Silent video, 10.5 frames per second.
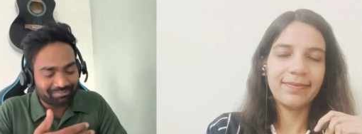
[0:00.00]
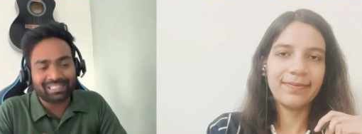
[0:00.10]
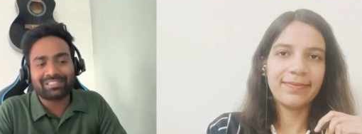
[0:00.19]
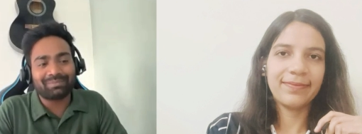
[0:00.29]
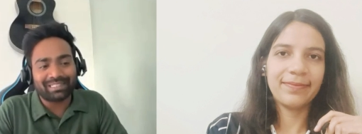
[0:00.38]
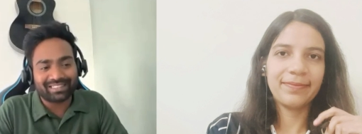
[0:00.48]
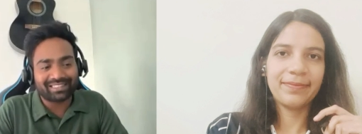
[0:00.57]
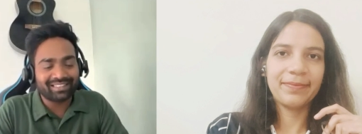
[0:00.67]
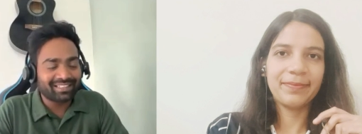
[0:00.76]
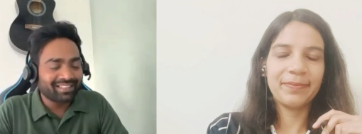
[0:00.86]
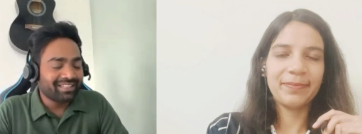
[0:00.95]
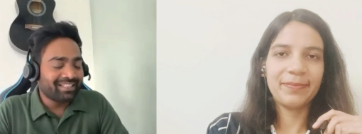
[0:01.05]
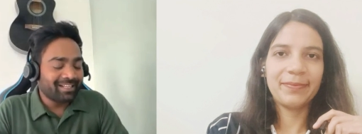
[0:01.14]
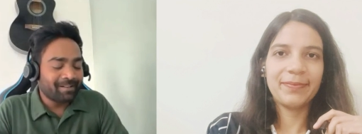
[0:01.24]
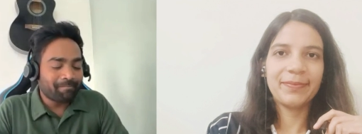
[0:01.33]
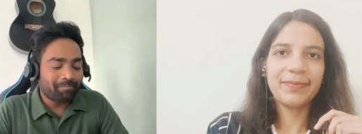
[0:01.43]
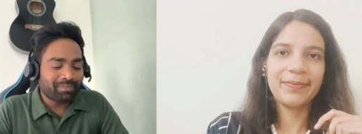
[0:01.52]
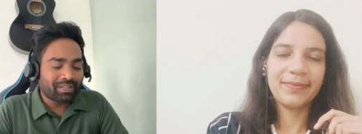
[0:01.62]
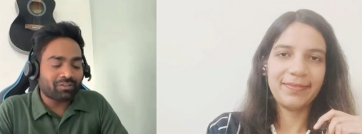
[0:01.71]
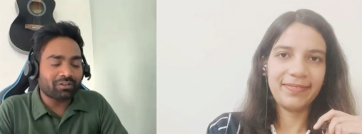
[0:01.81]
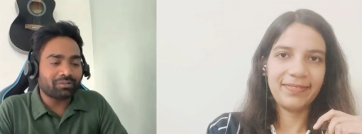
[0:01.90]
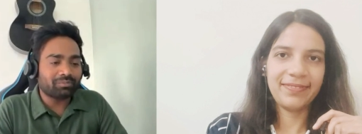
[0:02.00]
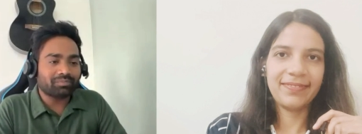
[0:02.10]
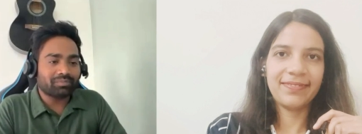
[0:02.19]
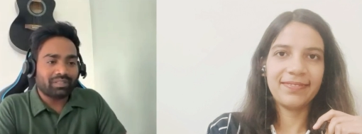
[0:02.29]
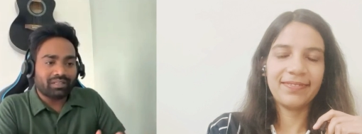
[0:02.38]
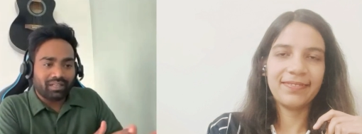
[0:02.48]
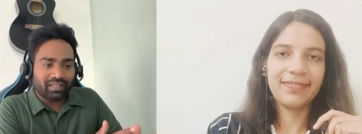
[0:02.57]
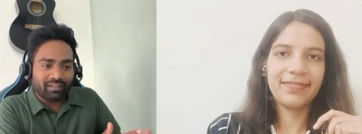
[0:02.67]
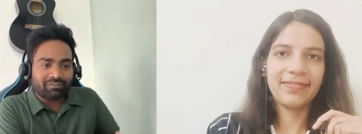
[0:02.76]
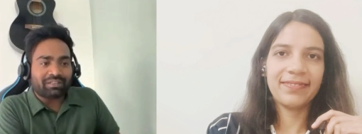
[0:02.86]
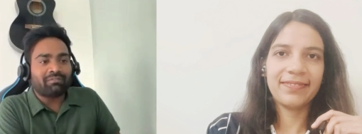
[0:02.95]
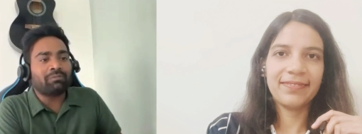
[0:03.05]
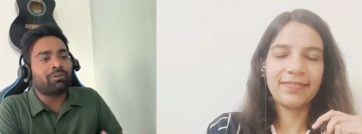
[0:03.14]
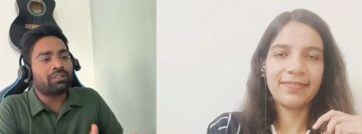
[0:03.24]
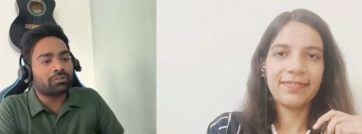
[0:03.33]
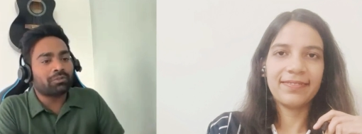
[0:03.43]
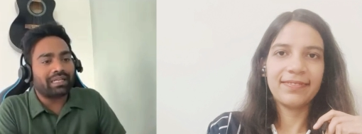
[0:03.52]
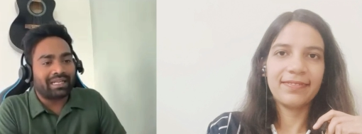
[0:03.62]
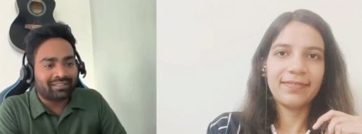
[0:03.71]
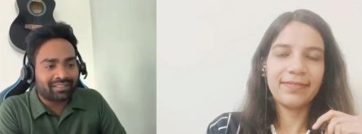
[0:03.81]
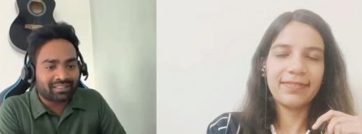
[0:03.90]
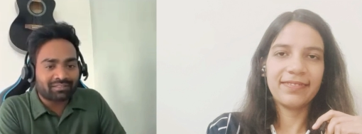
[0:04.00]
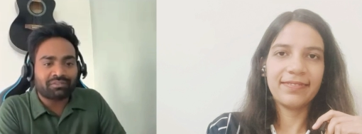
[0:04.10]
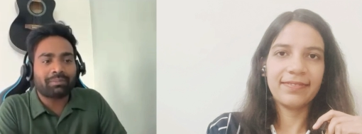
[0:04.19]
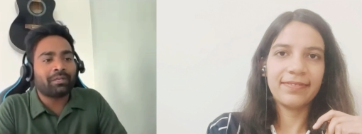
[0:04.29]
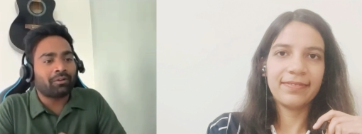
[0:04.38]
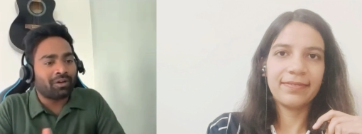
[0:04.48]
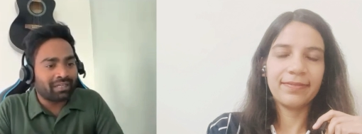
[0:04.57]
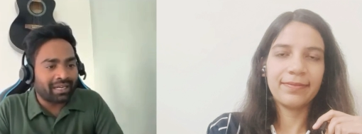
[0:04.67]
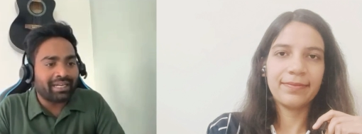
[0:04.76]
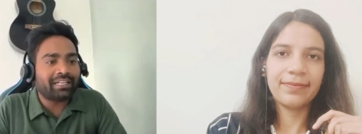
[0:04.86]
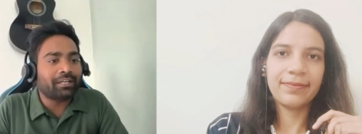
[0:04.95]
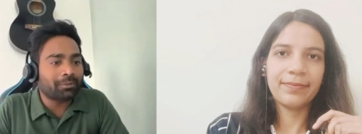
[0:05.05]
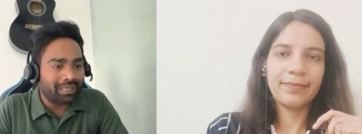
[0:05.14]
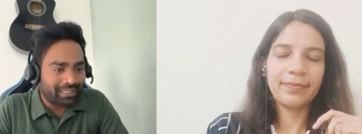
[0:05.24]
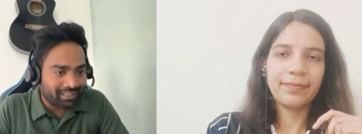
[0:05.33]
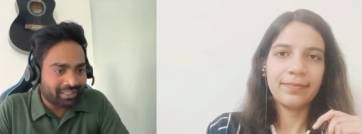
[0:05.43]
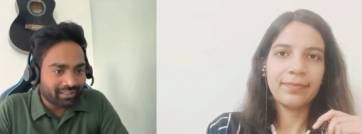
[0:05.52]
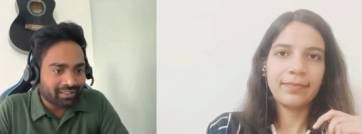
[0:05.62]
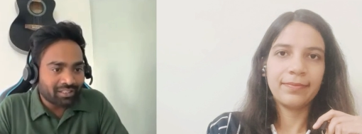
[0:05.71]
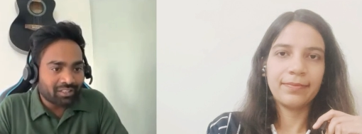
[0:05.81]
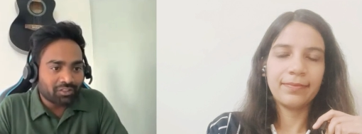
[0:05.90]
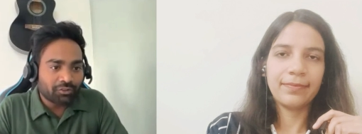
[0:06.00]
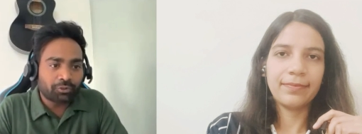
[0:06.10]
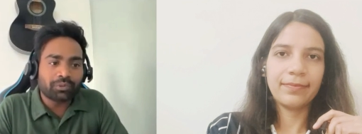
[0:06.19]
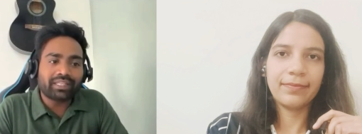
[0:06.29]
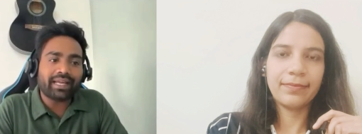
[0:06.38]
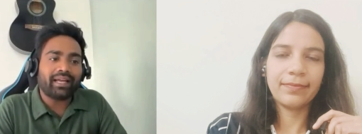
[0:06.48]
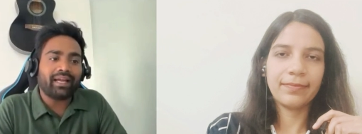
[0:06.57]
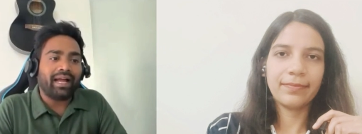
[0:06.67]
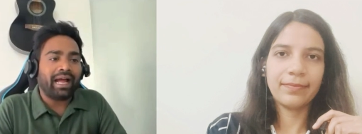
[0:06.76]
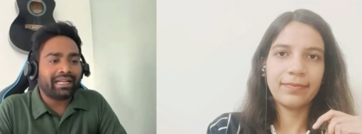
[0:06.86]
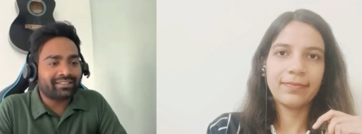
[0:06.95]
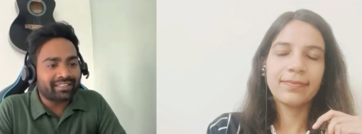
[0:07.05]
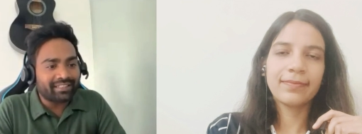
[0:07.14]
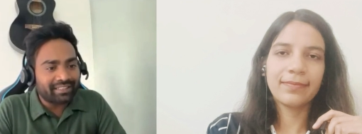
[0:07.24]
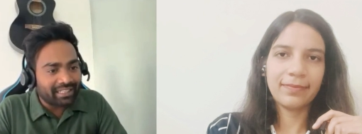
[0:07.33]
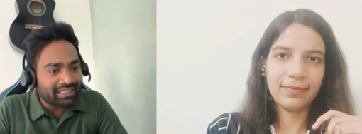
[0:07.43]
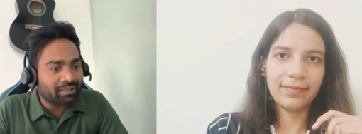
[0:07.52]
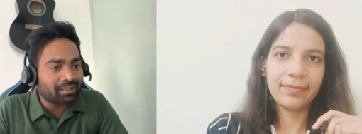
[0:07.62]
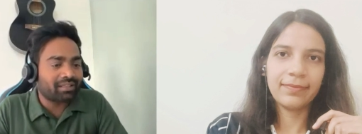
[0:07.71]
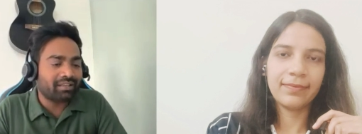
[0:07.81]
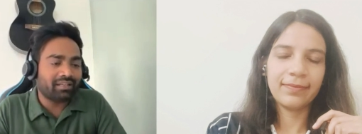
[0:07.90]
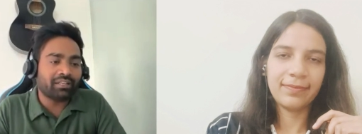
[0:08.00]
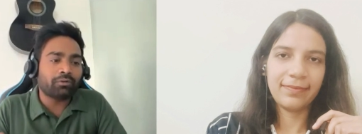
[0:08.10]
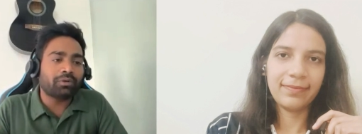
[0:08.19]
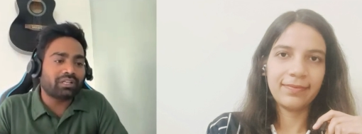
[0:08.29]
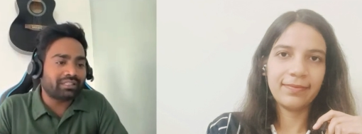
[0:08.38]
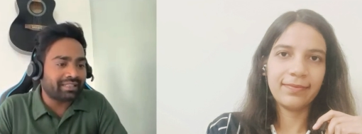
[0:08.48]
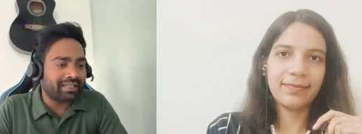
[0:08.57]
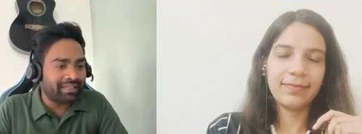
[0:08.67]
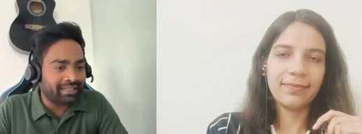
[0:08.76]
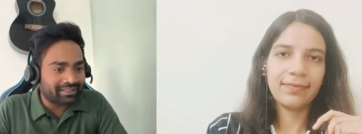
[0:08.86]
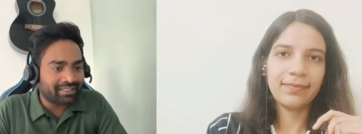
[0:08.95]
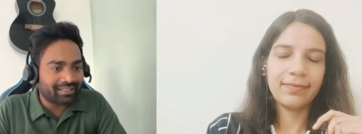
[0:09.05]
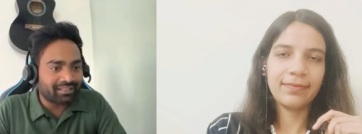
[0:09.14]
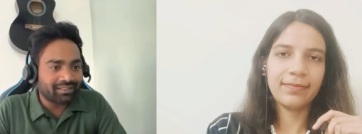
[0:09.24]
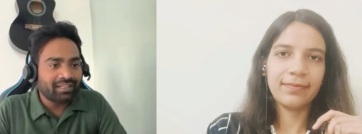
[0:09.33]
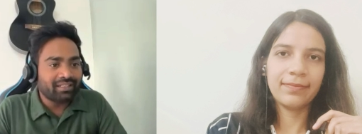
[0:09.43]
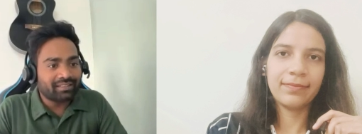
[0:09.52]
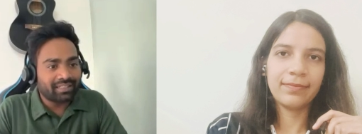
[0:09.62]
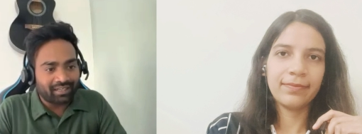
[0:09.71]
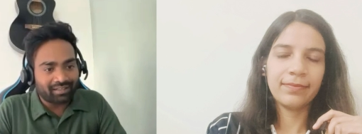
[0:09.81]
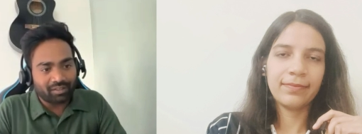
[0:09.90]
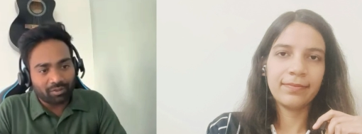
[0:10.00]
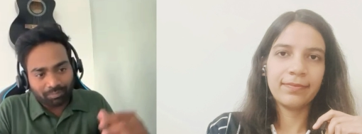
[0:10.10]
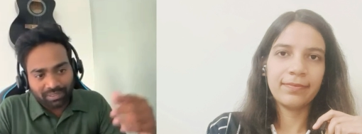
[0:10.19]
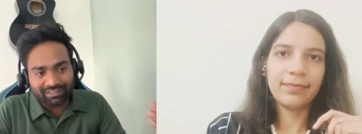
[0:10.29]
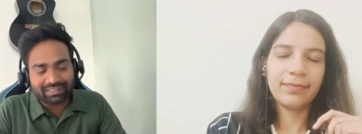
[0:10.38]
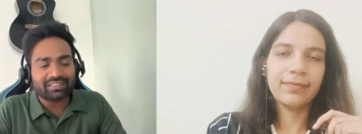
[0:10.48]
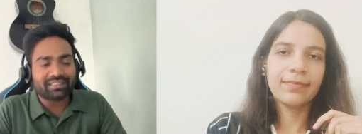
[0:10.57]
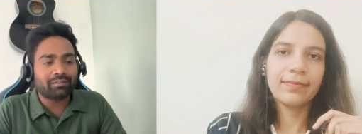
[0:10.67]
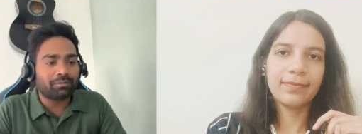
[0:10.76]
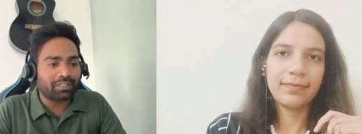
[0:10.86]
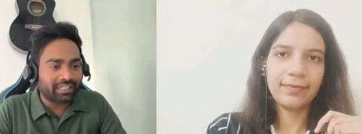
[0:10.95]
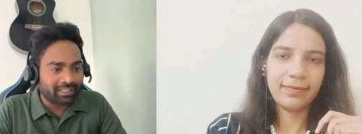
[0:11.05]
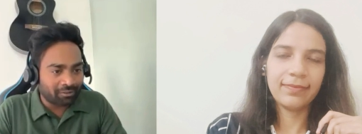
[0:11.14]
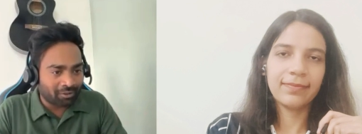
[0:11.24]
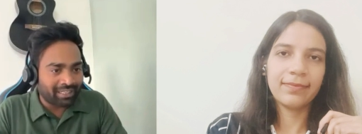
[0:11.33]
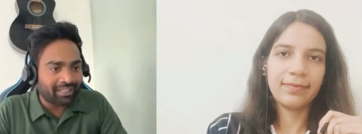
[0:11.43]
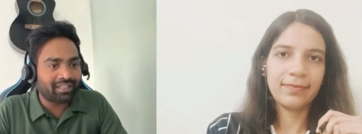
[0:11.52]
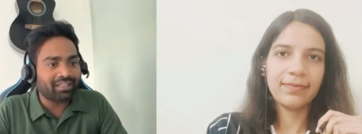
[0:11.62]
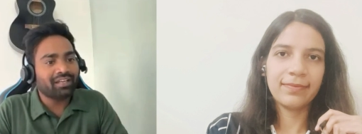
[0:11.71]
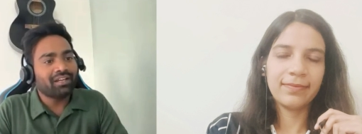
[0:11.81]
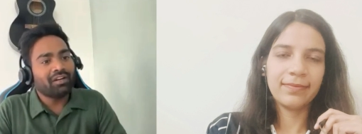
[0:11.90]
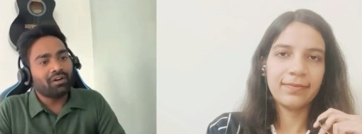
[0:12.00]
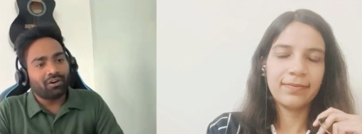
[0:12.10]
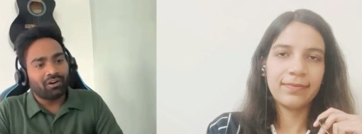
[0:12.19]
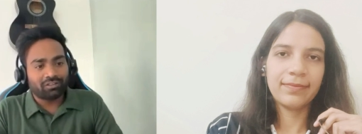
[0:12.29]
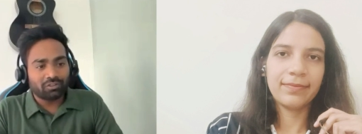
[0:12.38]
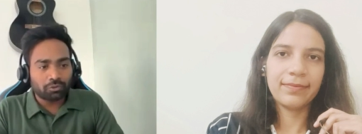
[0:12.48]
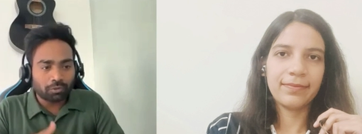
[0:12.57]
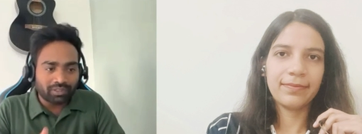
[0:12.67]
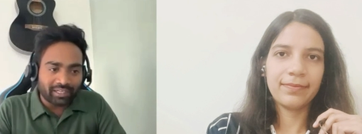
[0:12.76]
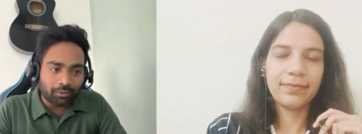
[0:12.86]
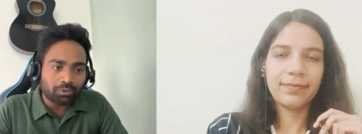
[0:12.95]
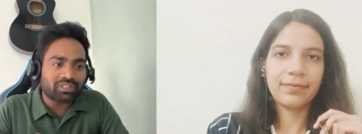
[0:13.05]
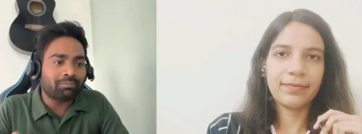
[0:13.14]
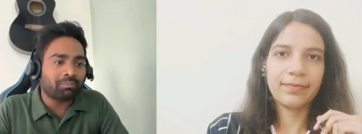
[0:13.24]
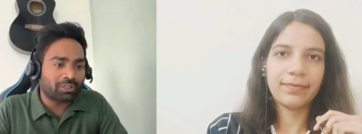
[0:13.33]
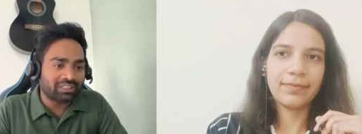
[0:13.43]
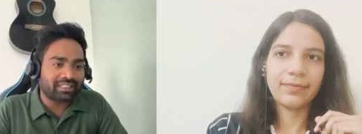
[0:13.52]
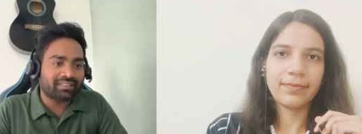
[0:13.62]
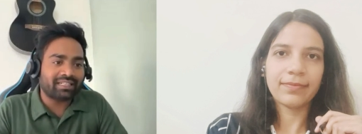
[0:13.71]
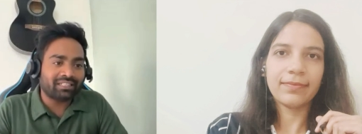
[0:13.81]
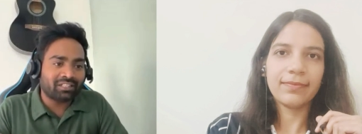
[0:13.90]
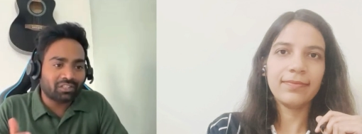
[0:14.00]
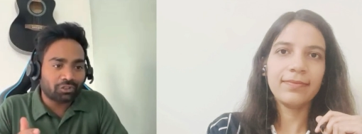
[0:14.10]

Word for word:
Speaker 1: much better. So if someone wants to transition from a non I T to I T, should they actually tell the recruiters and H R that previously they were working in non I T? Or should they do some projects and